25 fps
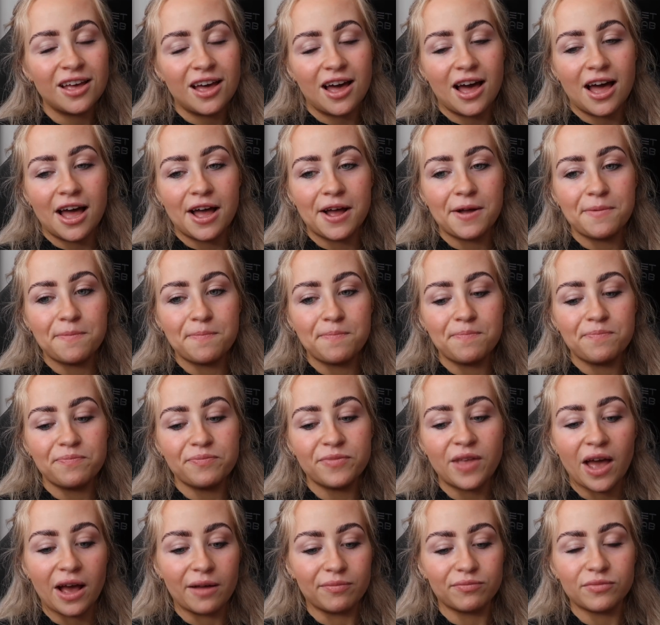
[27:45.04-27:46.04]
and
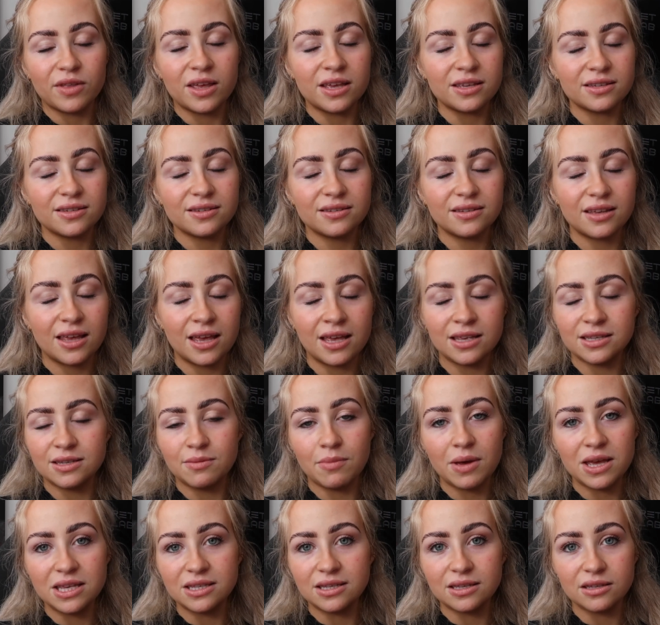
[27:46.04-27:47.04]
yeah, it's
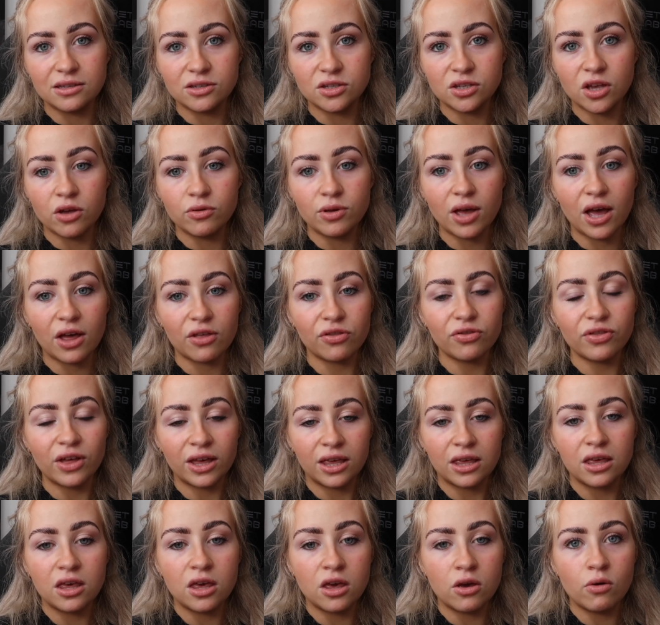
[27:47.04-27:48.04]
amazing. So yeah,
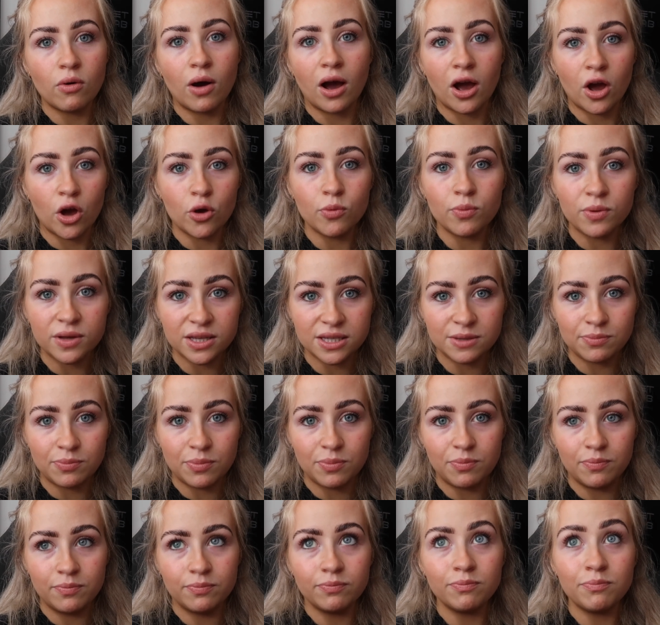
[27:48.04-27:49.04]
thank you. I hope it's
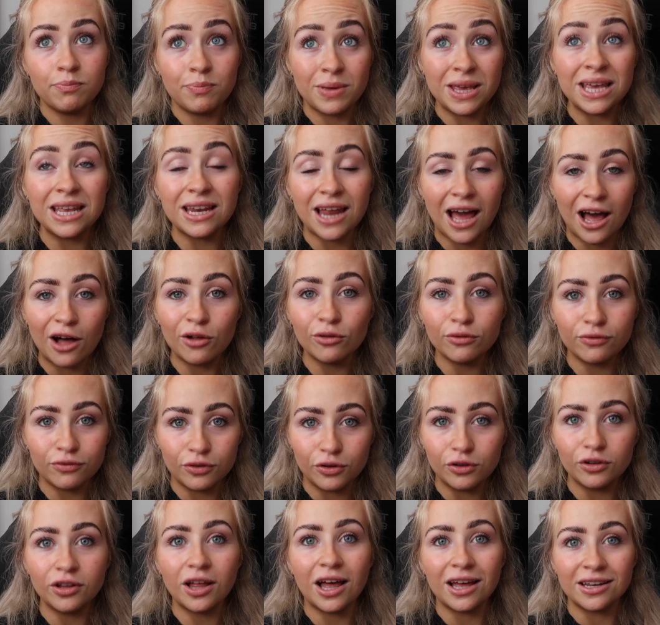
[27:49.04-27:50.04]
been
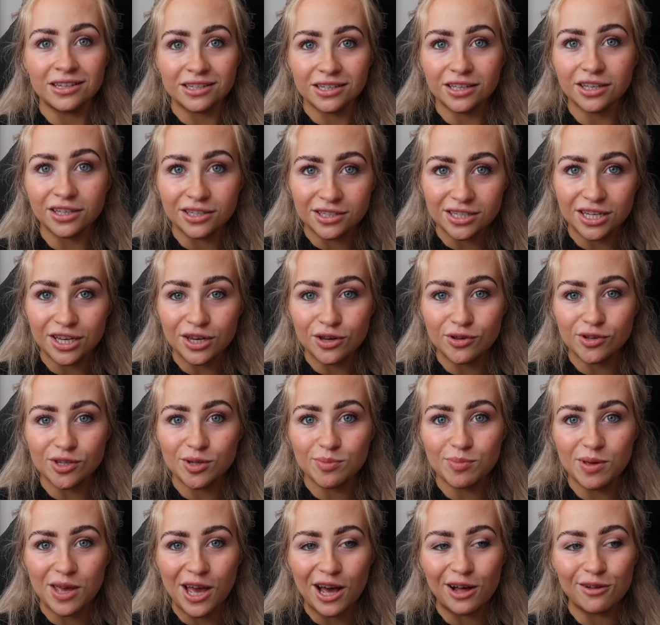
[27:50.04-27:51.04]
helpful and it continues
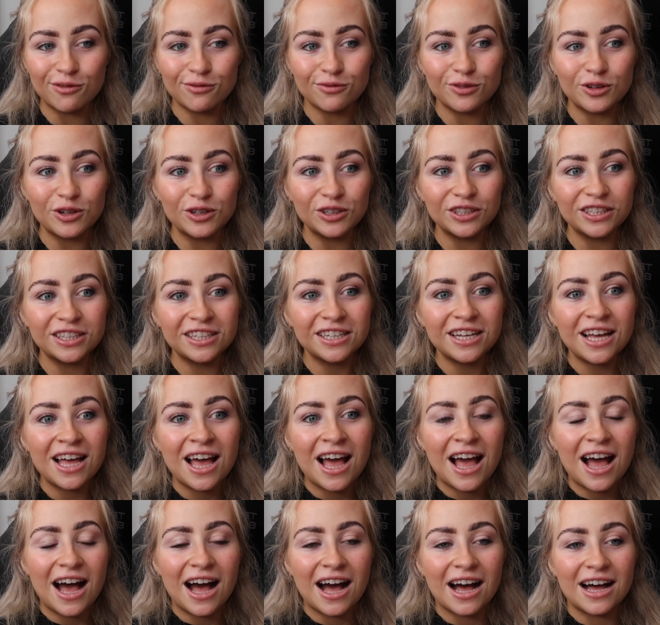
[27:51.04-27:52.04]
to be helpful.
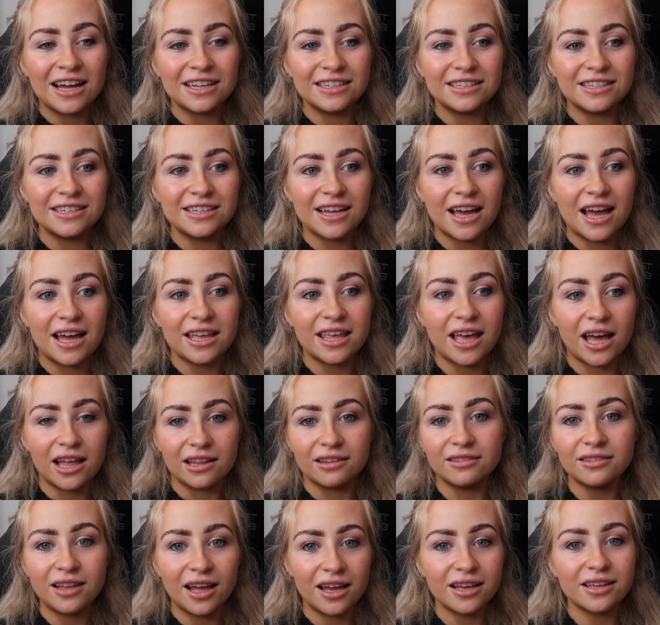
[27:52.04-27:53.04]
And
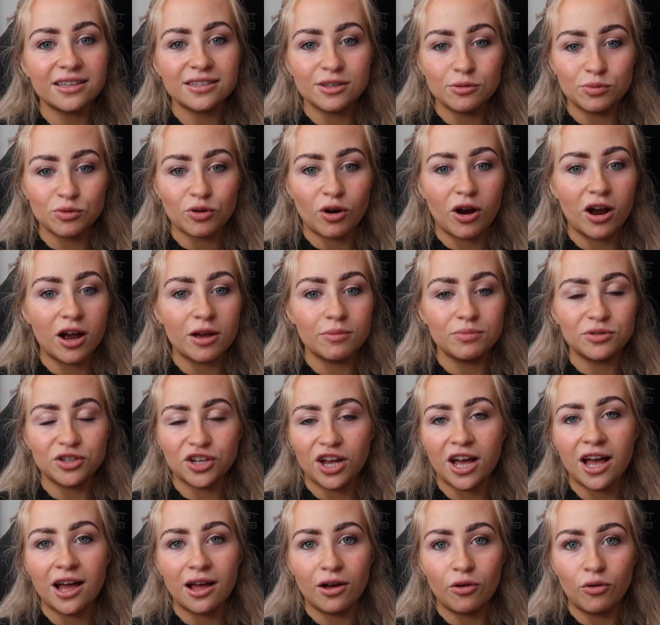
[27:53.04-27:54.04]
yeah, like, subscribe,
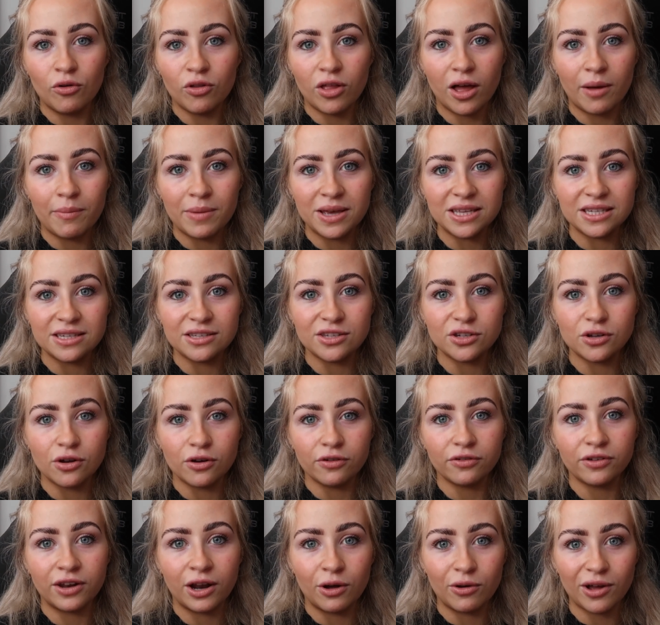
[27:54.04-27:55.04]
share, all that amazing
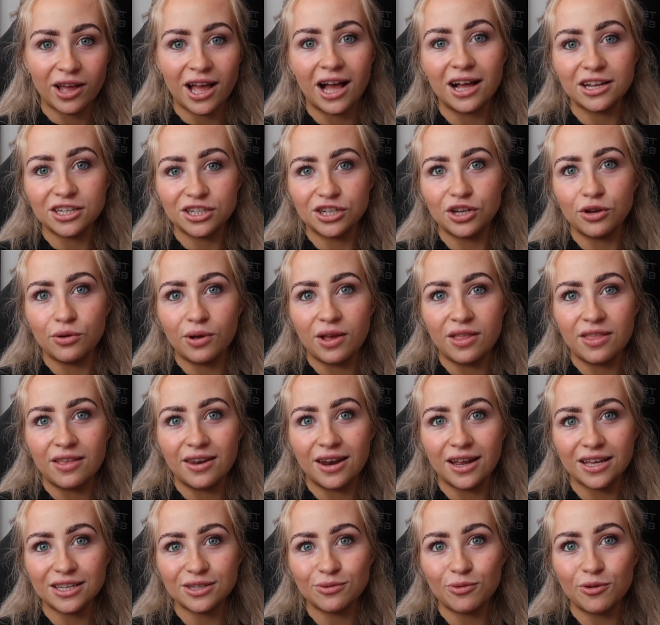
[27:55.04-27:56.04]
stuff, and I'll catch you in the next